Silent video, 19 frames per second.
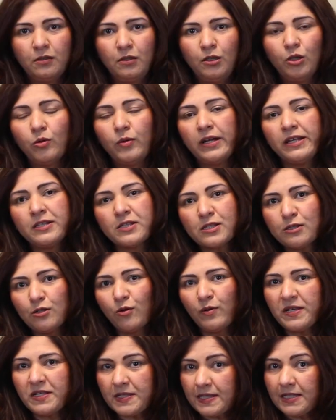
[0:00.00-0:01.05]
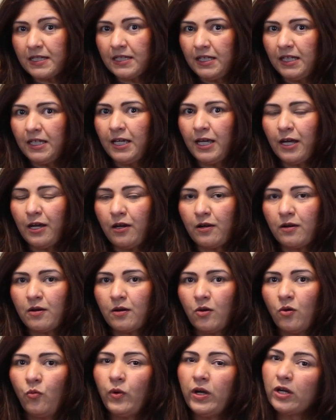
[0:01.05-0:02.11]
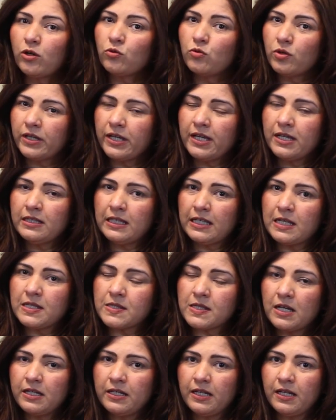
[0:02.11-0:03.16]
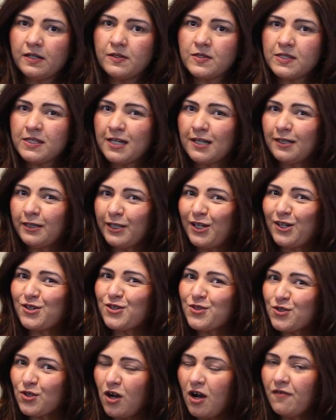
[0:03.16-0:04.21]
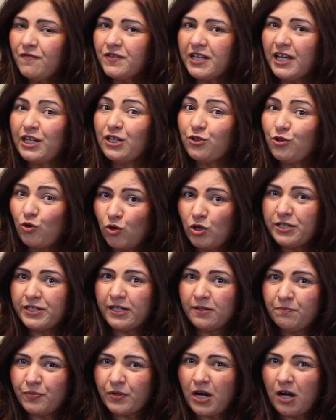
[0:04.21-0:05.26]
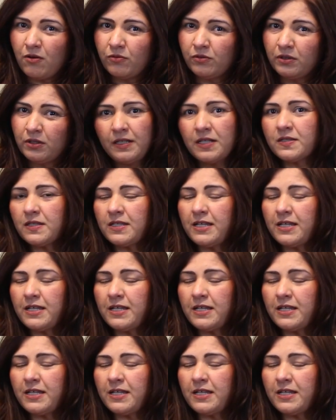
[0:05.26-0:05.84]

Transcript: Low and slow is the key here. We are cooking these onions till they are soft and golden brown. This